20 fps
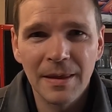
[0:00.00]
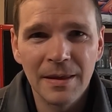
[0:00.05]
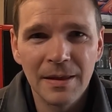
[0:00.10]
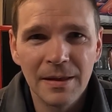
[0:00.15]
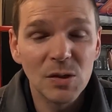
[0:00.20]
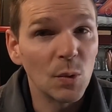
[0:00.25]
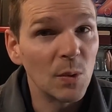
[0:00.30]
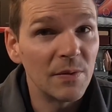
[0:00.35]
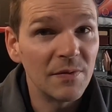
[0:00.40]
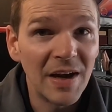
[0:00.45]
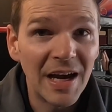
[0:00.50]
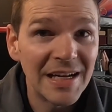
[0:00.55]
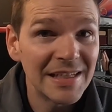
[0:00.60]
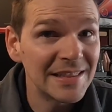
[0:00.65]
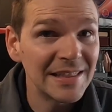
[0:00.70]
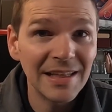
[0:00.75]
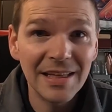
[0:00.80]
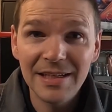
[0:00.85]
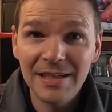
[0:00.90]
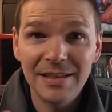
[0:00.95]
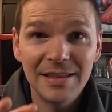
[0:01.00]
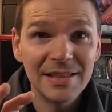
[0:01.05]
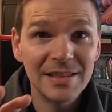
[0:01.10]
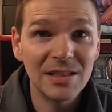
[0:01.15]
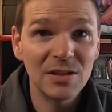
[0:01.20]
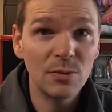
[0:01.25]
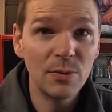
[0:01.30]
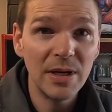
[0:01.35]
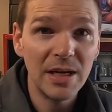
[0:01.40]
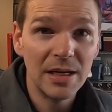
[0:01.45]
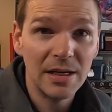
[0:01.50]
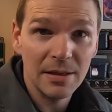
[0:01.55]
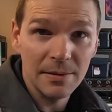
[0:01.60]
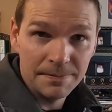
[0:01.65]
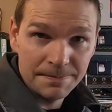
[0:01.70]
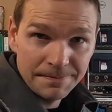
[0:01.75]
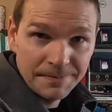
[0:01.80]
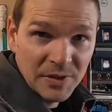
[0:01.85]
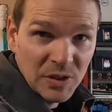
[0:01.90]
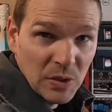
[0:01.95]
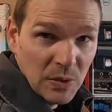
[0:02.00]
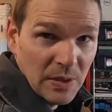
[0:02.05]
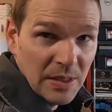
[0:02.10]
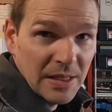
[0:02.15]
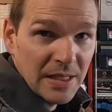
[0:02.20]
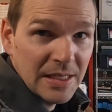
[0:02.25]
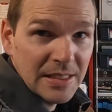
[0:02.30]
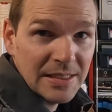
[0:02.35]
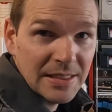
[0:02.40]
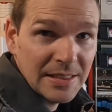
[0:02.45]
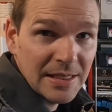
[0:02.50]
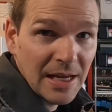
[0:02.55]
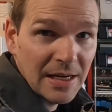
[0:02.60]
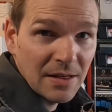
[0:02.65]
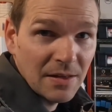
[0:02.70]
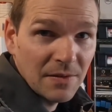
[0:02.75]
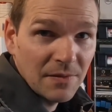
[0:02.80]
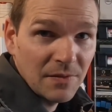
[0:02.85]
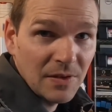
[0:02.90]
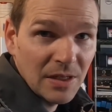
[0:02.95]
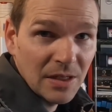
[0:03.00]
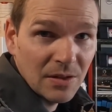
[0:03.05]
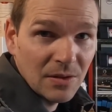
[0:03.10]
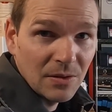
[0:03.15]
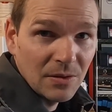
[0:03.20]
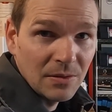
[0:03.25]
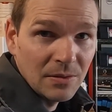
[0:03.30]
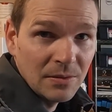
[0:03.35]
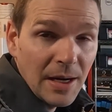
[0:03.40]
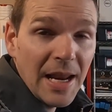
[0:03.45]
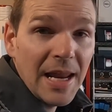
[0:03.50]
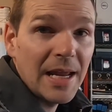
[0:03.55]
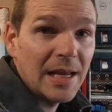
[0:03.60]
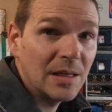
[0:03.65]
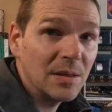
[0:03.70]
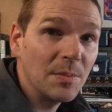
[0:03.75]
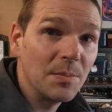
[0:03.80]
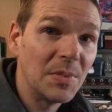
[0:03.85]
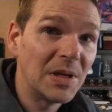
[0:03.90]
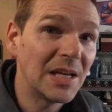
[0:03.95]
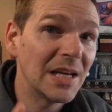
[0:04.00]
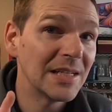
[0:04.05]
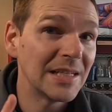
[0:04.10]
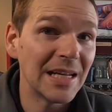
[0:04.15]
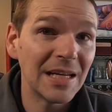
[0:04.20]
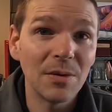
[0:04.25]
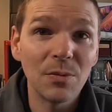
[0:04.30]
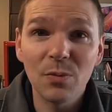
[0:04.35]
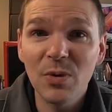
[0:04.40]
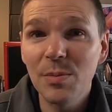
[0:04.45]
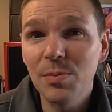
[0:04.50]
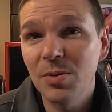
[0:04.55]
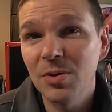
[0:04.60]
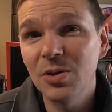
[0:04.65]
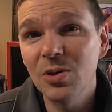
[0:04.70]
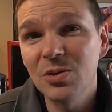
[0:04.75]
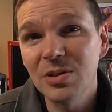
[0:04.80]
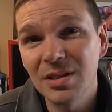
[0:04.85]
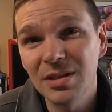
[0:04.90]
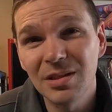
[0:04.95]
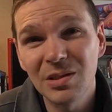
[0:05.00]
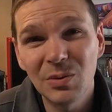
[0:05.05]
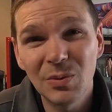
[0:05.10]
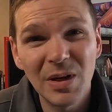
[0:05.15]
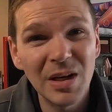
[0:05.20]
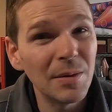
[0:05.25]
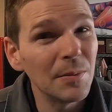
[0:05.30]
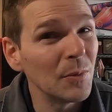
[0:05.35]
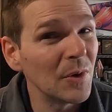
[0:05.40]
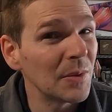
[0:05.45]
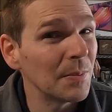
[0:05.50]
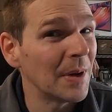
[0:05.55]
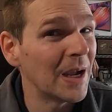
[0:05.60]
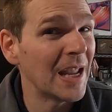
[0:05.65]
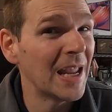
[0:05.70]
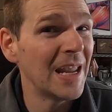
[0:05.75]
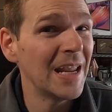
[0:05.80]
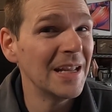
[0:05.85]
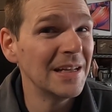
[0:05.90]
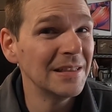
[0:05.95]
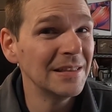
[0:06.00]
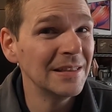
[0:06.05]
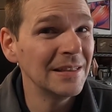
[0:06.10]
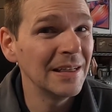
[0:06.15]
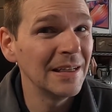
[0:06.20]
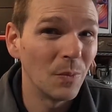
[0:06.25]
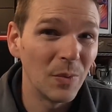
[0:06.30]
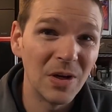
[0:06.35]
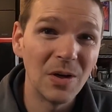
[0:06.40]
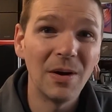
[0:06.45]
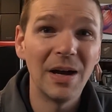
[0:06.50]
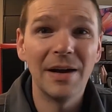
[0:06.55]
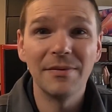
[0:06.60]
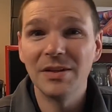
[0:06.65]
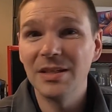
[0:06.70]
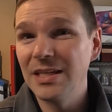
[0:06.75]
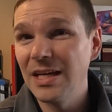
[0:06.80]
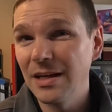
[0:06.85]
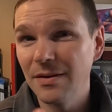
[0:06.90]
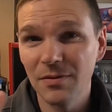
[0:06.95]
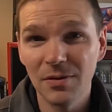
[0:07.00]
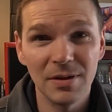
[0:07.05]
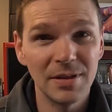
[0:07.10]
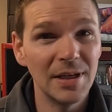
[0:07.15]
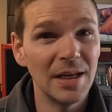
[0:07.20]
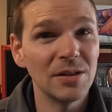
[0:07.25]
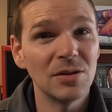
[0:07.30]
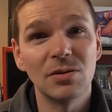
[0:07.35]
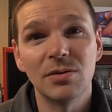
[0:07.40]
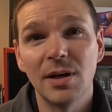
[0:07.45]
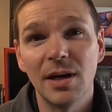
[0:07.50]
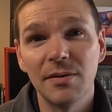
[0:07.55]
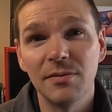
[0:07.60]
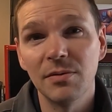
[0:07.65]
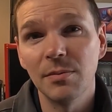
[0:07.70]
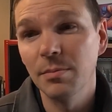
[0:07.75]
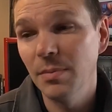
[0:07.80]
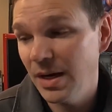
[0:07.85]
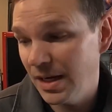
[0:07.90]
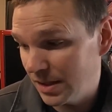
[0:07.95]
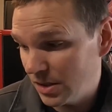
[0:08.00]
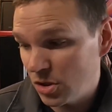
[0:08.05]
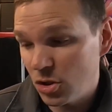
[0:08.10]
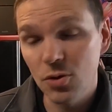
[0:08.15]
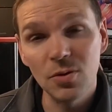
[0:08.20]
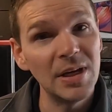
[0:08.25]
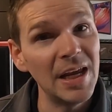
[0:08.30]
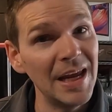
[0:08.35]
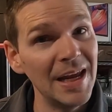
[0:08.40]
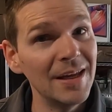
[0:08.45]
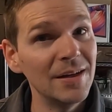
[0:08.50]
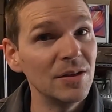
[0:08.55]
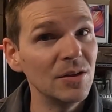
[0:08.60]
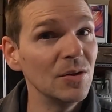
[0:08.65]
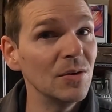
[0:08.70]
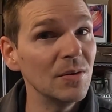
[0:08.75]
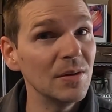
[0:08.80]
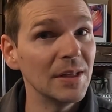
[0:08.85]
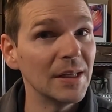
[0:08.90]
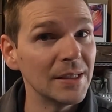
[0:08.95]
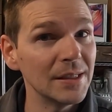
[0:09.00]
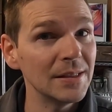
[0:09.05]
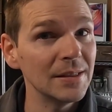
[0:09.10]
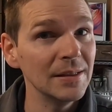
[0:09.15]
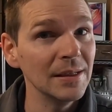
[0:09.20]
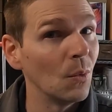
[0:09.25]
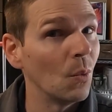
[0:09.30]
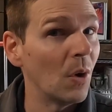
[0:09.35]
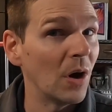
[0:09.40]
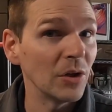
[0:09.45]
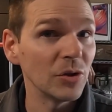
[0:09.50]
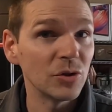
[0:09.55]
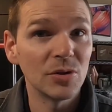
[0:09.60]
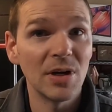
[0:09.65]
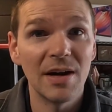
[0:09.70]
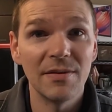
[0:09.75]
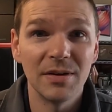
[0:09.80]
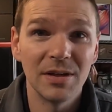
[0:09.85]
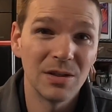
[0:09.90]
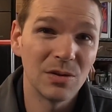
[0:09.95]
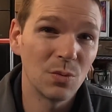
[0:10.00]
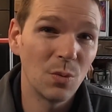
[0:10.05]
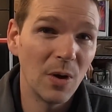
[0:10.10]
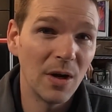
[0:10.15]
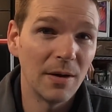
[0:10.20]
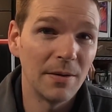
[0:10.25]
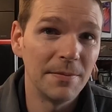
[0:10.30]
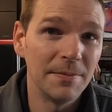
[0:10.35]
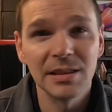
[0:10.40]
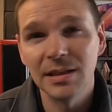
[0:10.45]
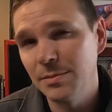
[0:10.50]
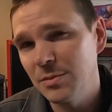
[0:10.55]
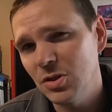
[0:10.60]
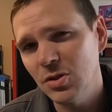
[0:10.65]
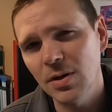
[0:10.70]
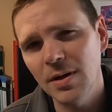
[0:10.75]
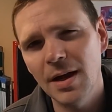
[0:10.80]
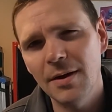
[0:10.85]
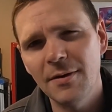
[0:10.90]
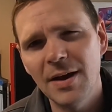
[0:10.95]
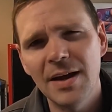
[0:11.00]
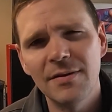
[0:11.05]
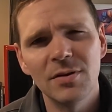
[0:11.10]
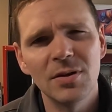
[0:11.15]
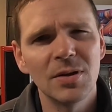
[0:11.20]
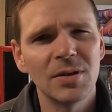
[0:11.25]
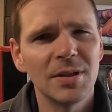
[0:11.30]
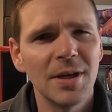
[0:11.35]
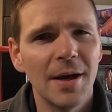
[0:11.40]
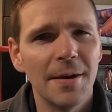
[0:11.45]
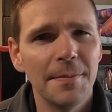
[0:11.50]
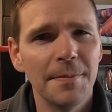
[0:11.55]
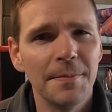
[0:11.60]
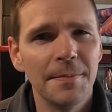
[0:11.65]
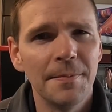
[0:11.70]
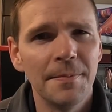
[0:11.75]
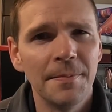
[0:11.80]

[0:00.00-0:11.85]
So we've isolated this squeak to this side of the vehicle. And because I can reproduce the squeak with my hands, we don't have to take it for a test drive. But you can do this while driving as well. Let me show you how I have it hooked up.